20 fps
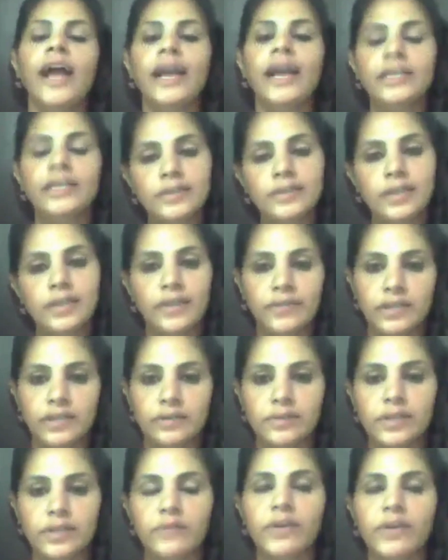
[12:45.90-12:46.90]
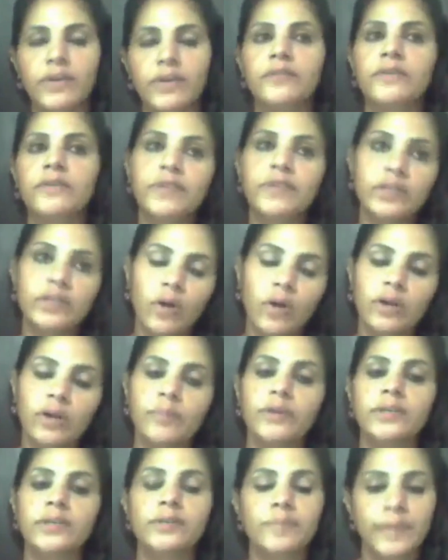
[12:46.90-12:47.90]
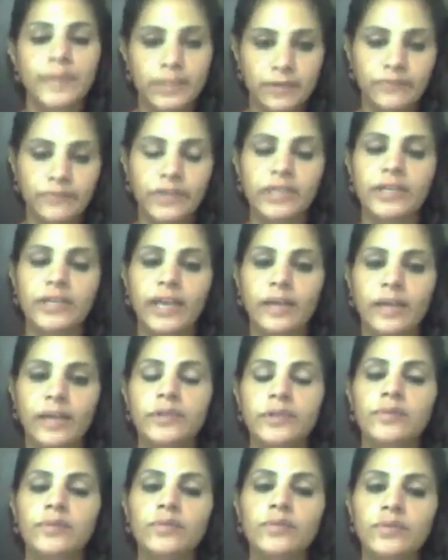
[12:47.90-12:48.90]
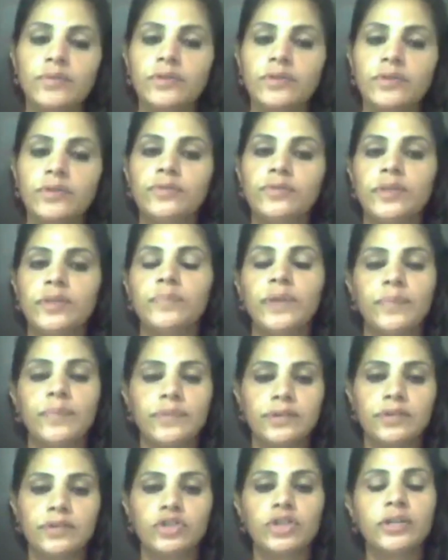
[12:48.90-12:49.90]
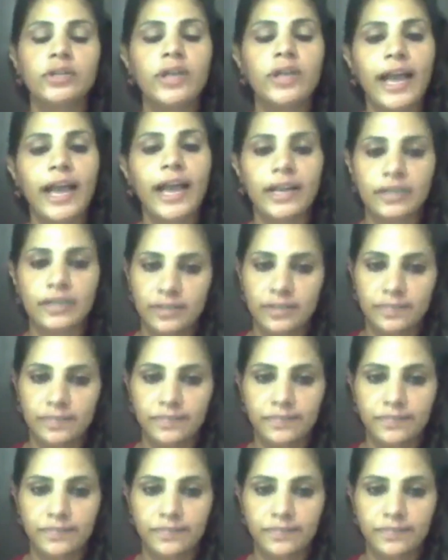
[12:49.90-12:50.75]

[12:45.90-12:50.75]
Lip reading: at 7. See, whenever we talk about a specific time, it's good to use the preposition at.